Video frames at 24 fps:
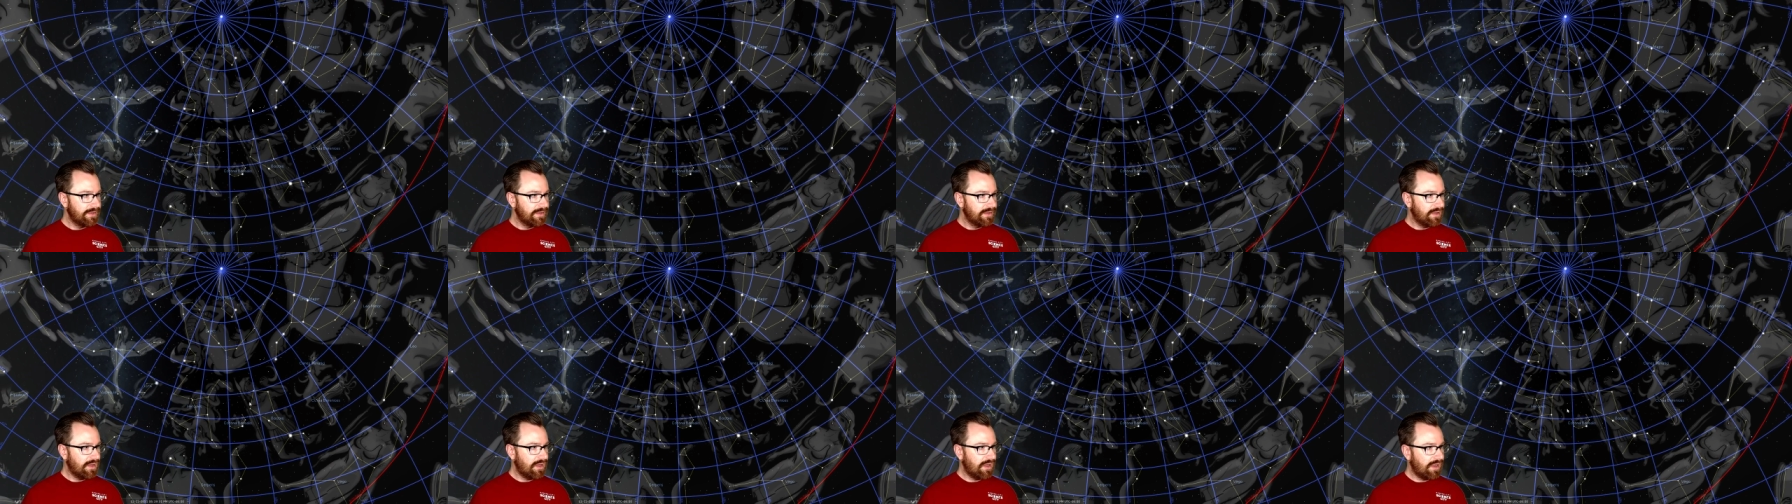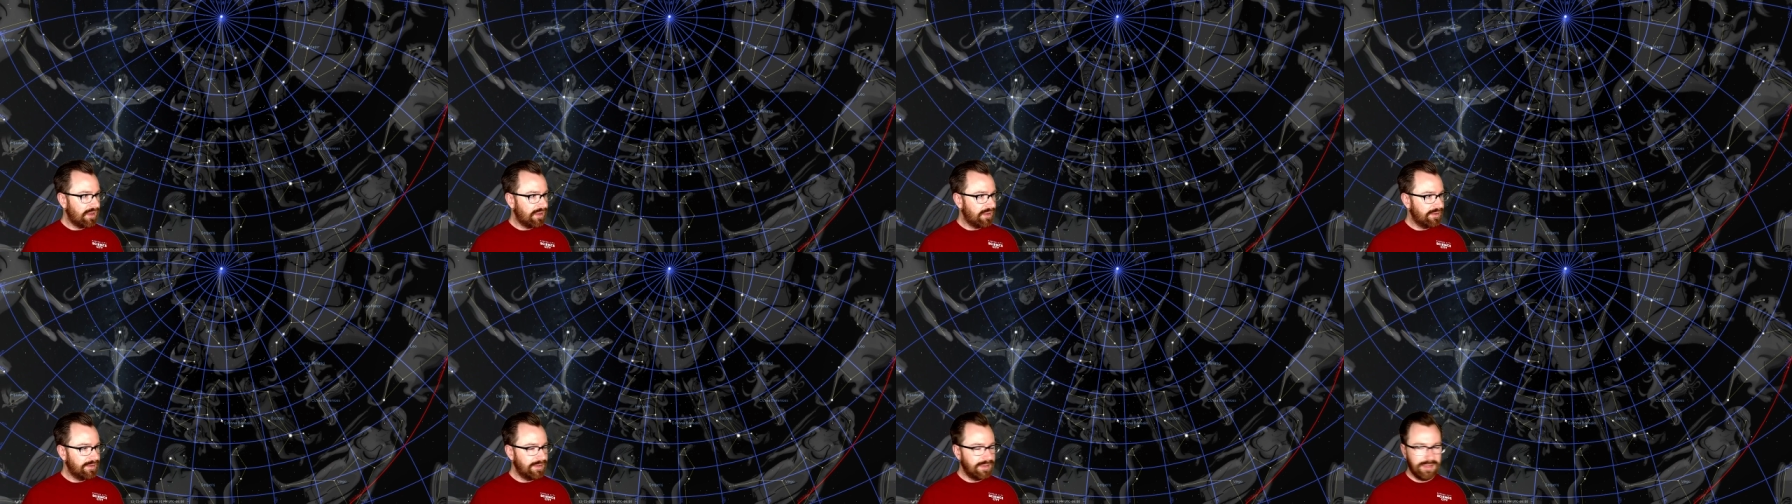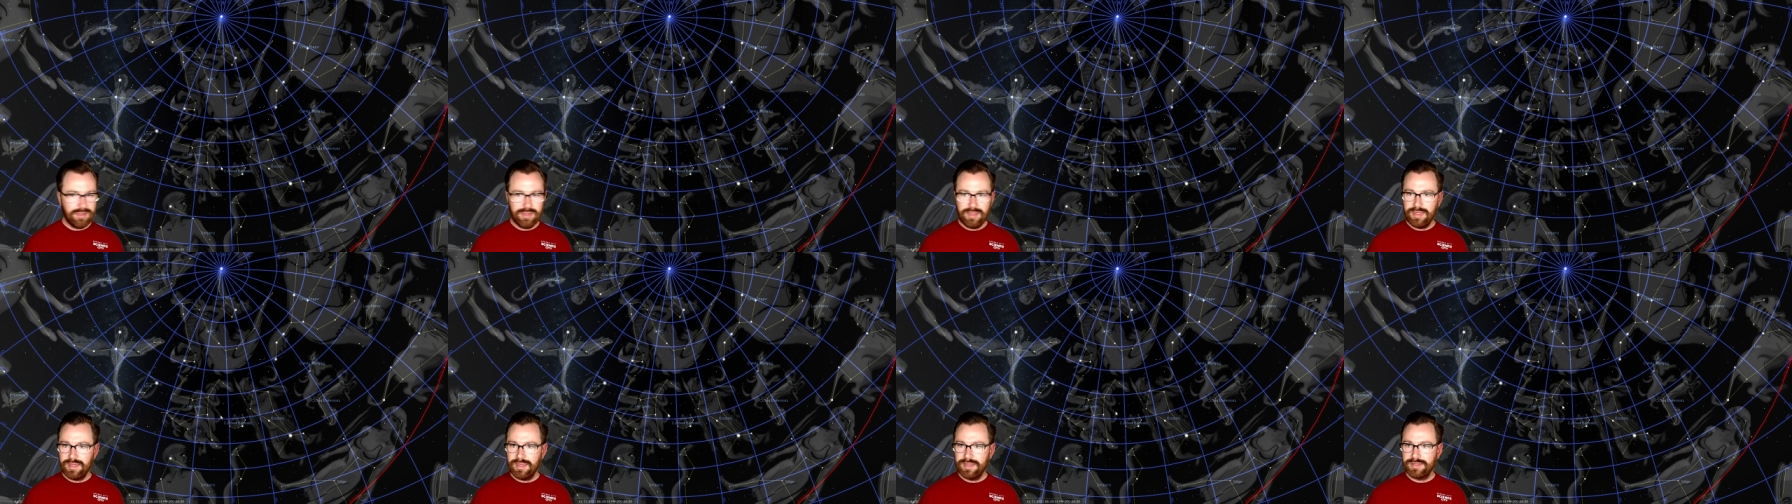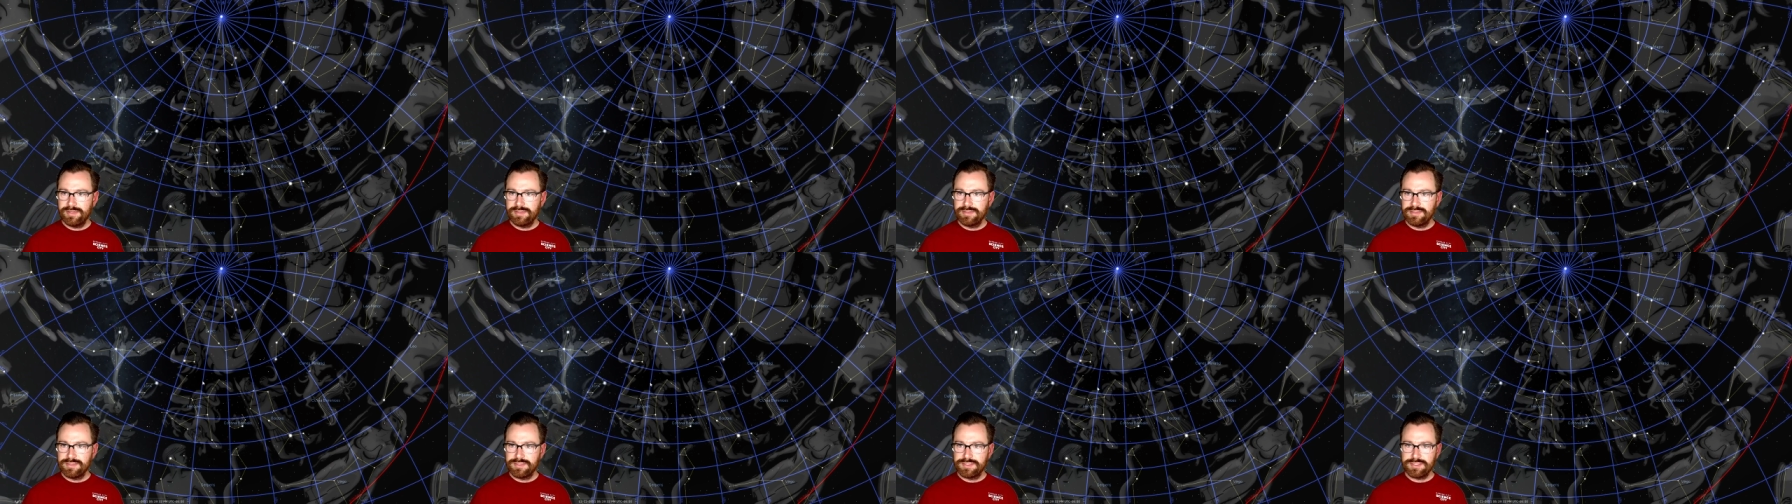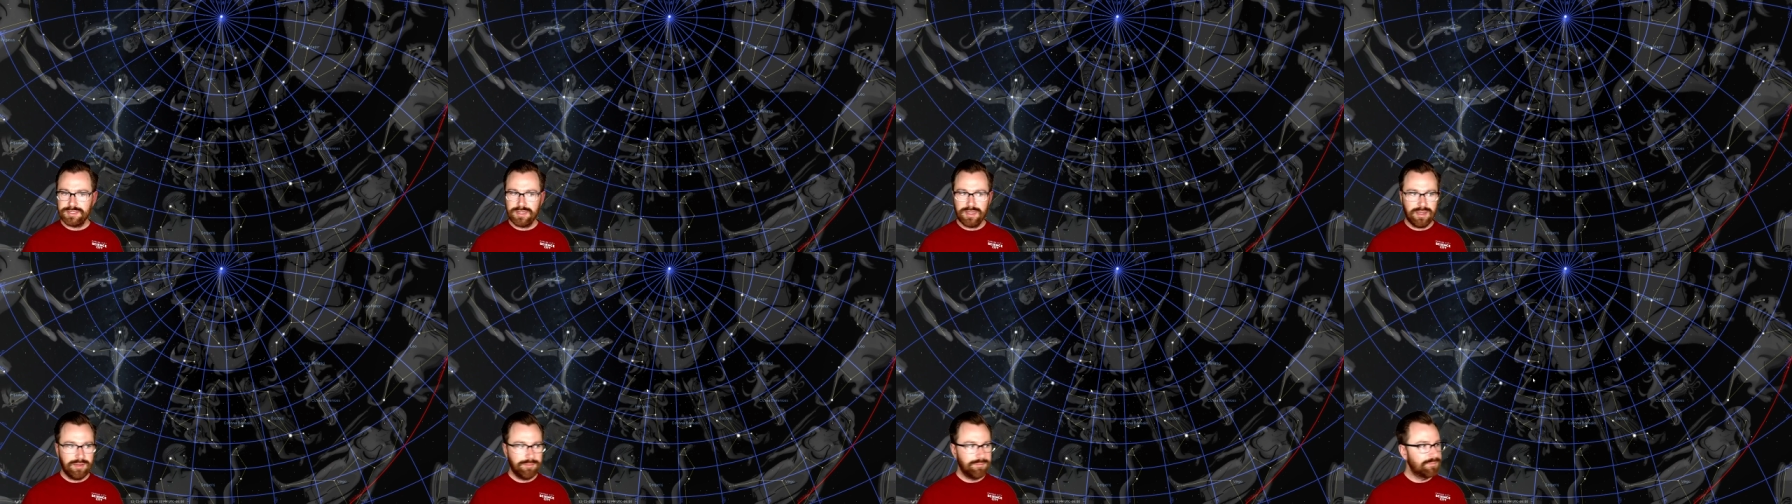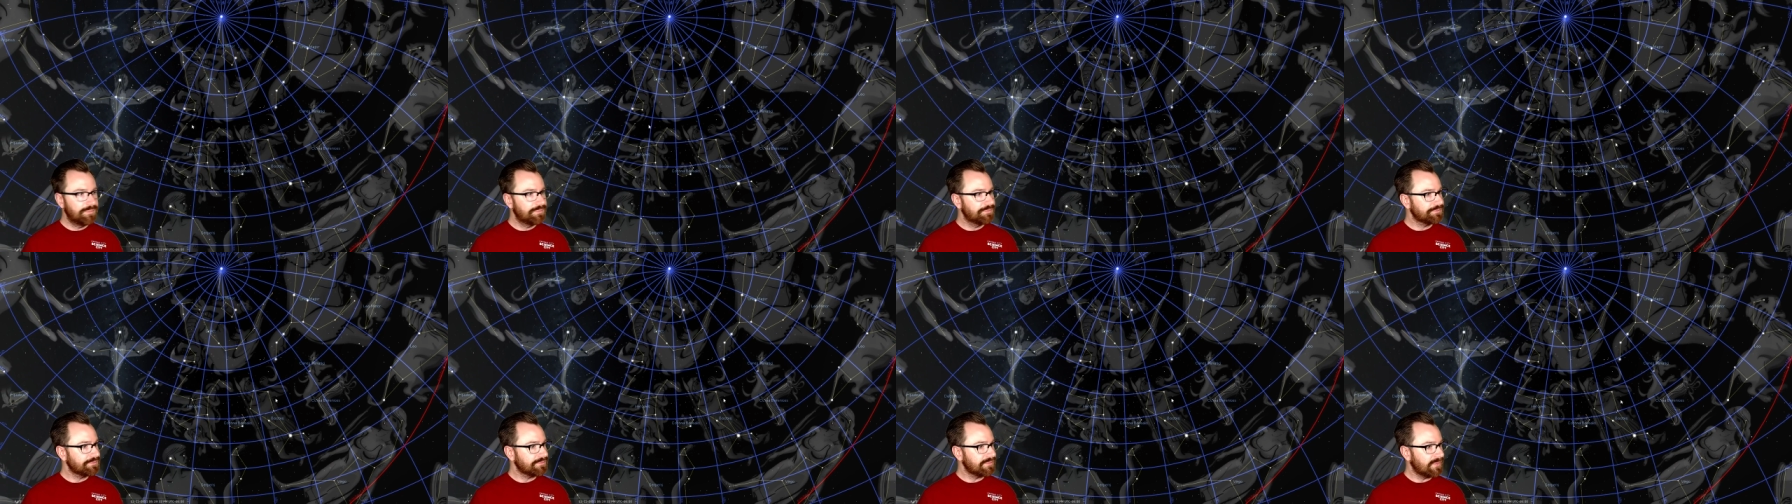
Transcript: Uh, and um,